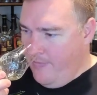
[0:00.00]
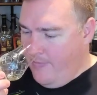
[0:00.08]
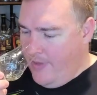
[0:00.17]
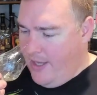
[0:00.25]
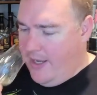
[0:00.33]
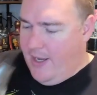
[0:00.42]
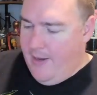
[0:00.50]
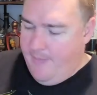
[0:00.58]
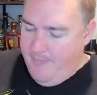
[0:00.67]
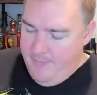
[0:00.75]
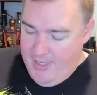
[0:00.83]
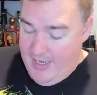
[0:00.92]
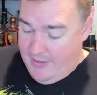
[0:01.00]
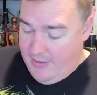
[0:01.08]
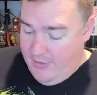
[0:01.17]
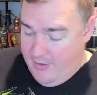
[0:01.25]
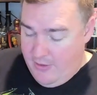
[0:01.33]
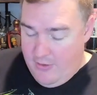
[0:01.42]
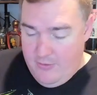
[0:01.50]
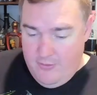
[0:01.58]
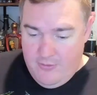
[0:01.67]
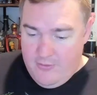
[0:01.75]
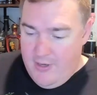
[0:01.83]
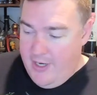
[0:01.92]
But yeah, the nose
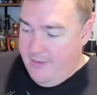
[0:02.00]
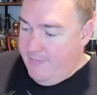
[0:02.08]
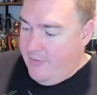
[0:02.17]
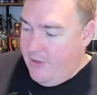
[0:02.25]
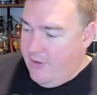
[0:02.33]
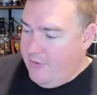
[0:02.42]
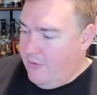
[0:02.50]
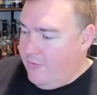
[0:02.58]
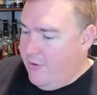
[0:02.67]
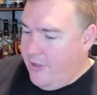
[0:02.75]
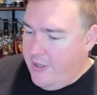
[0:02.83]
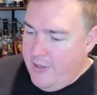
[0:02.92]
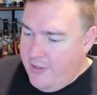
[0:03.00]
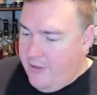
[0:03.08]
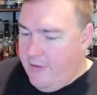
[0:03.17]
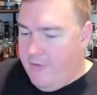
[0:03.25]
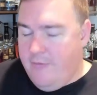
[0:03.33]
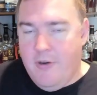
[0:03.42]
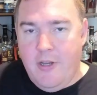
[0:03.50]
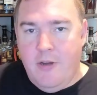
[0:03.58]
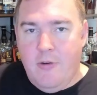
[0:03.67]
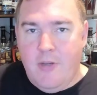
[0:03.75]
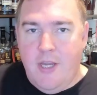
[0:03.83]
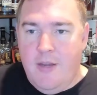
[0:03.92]
is great. The nose is very good, very
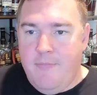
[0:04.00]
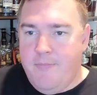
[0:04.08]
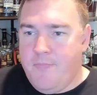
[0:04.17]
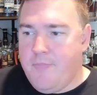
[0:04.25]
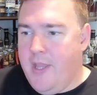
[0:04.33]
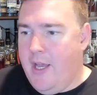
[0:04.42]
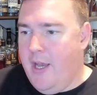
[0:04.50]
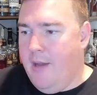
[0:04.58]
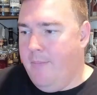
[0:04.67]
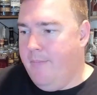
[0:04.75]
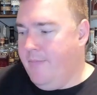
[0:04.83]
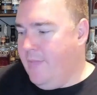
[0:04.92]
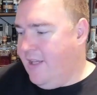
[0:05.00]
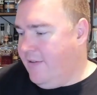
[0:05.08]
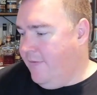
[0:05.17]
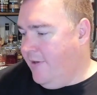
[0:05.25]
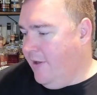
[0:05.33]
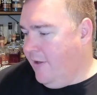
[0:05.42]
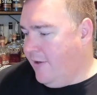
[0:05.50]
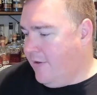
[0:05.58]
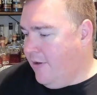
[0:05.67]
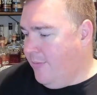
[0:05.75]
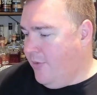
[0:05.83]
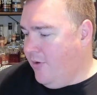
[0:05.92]
oaky. Lots of vanilla
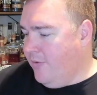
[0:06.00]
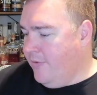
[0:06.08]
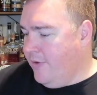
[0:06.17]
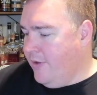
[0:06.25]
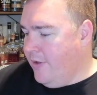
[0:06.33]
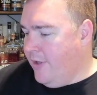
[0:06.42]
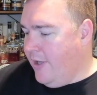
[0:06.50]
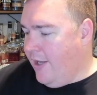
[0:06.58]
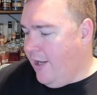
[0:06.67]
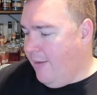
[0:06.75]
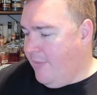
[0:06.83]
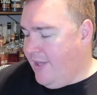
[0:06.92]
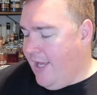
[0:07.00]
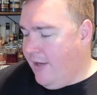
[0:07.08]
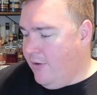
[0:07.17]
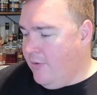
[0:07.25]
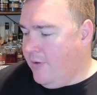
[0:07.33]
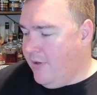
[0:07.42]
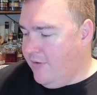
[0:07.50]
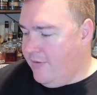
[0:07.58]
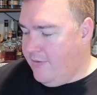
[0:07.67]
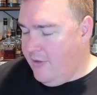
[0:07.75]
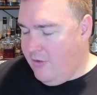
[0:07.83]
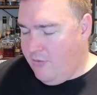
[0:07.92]
caramel. But that oak
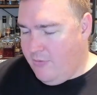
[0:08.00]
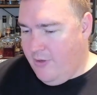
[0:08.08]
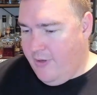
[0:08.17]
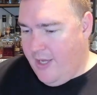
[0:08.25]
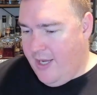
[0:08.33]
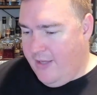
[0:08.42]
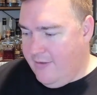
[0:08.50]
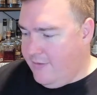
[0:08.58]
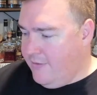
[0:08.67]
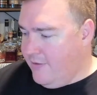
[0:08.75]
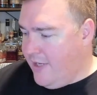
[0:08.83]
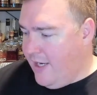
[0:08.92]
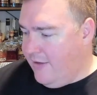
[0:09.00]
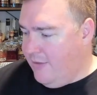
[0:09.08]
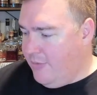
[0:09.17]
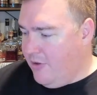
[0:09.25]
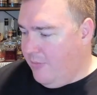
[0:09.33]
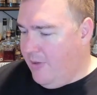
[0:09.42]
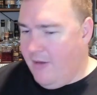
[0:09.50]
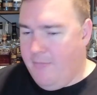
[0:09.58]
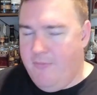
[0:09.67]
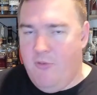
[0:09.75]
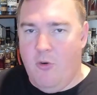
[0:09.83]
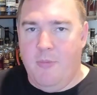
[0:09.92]
is real nice. Kind of typical Brown
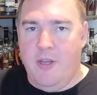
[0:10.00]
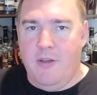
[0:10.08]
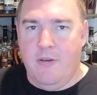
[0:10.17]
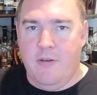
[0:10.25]
Forman